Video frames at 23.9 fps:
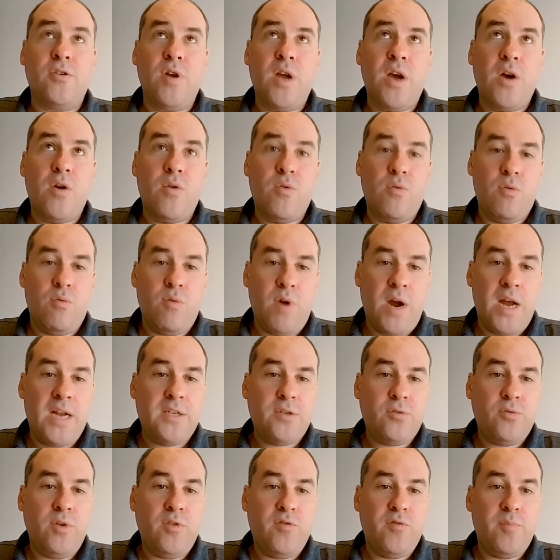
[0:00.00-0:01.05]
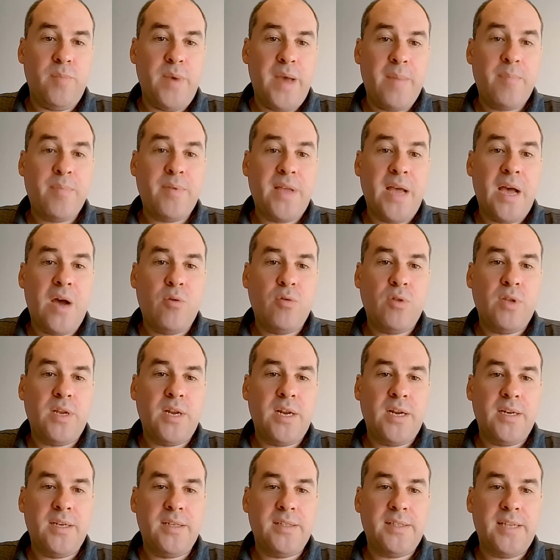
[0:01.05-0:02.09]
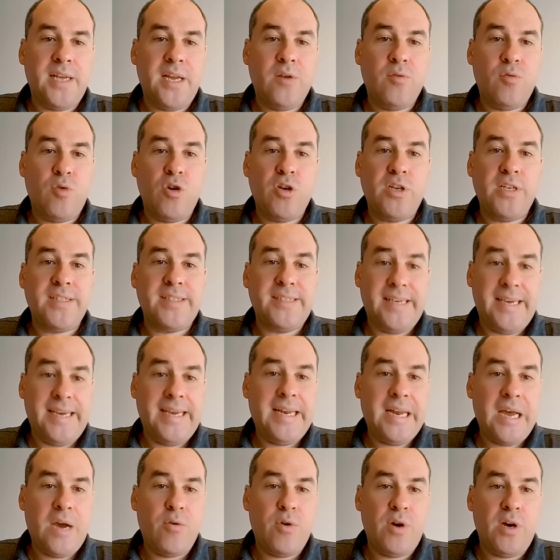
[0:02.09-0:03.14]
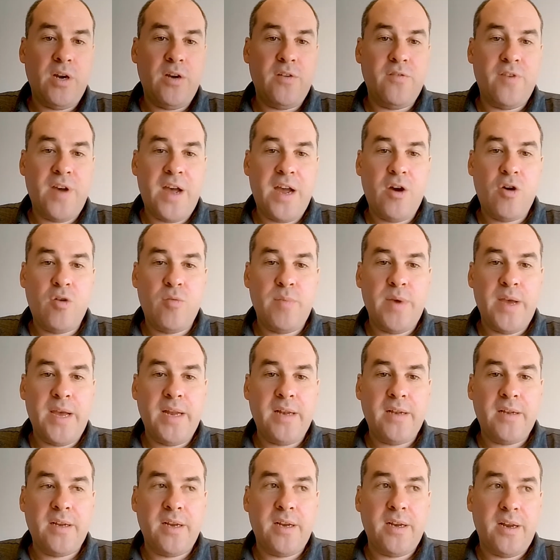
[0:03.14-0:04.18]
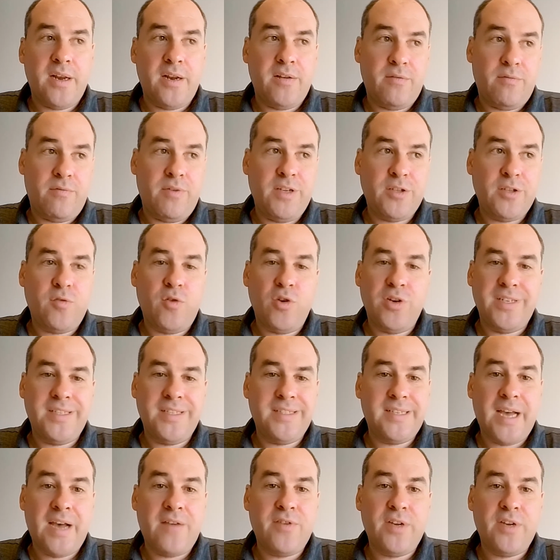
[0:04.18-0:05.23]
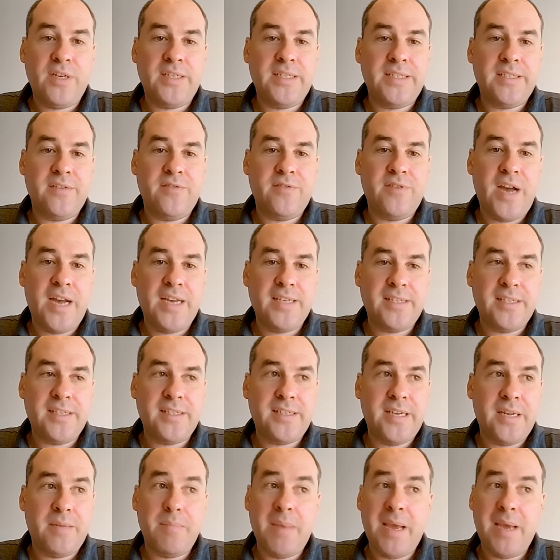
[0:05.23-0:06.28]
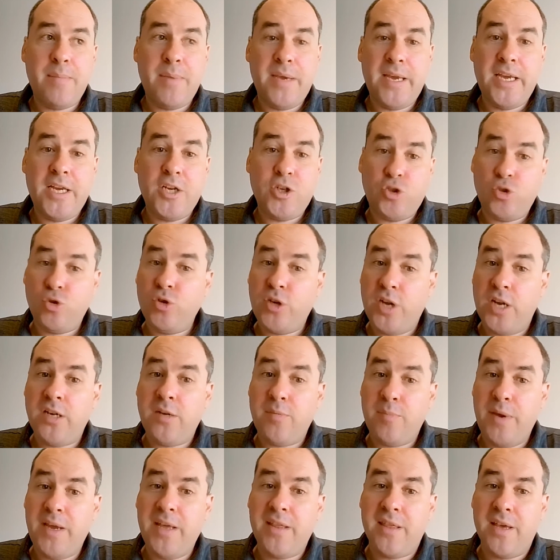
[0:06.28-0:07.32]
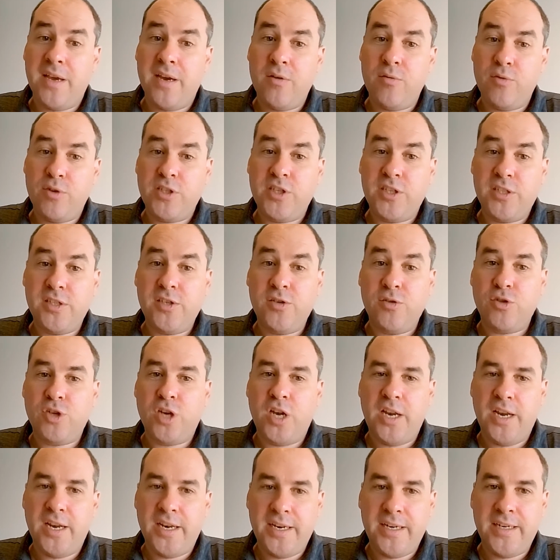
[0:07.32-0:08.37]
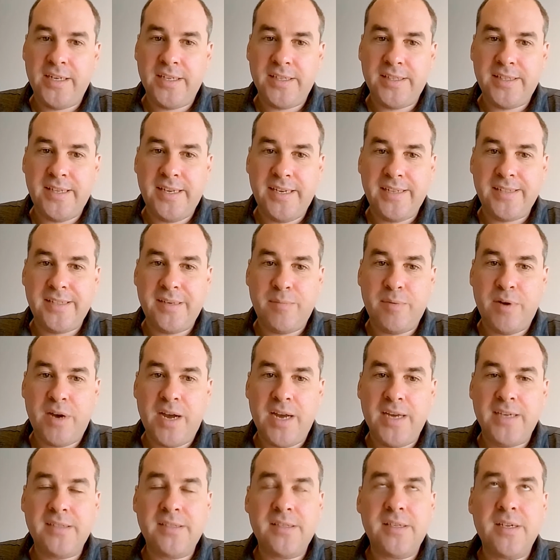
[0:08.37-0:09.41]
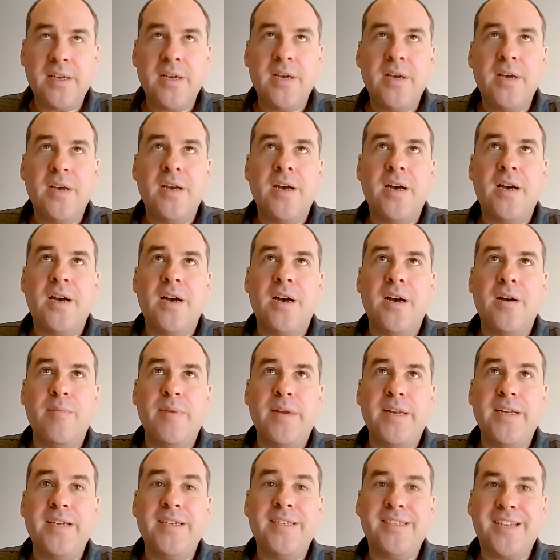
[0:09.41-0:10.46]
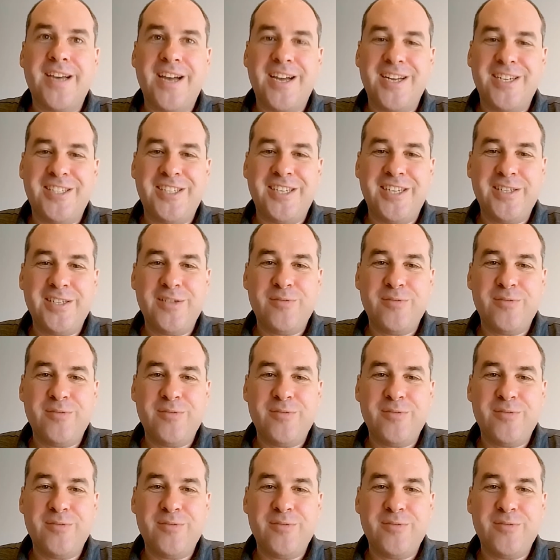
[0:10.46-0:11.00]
now once we've mapped out and understand what is in our environment and first of all, discover these devices that maybe shouldn't be there, which is usually an interesting surprise in discussions